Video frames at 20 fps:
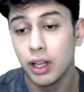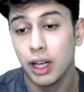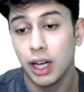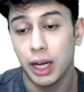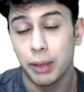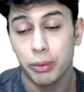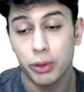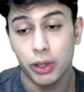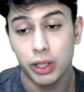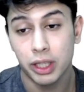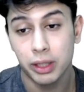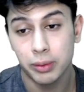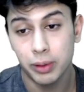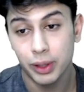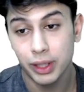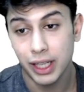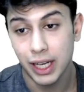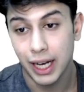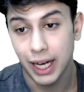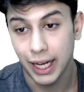I'm talking
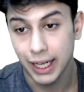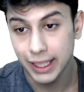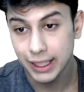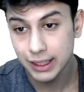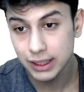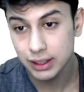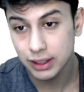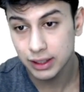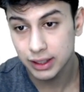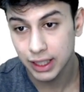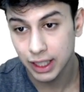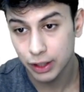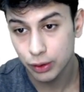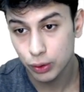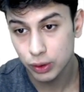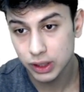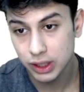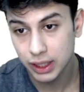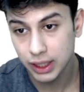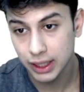about ice that
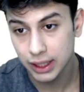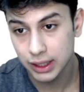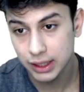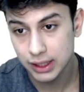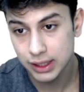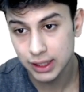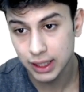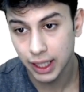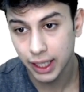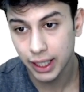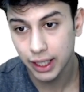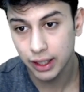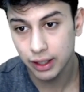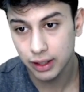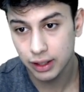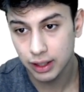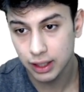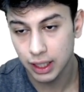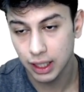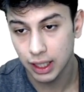was
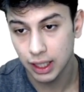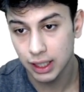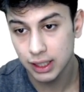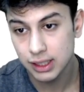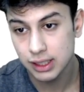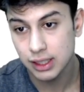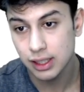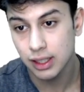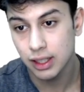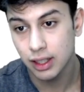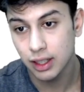inside the glass,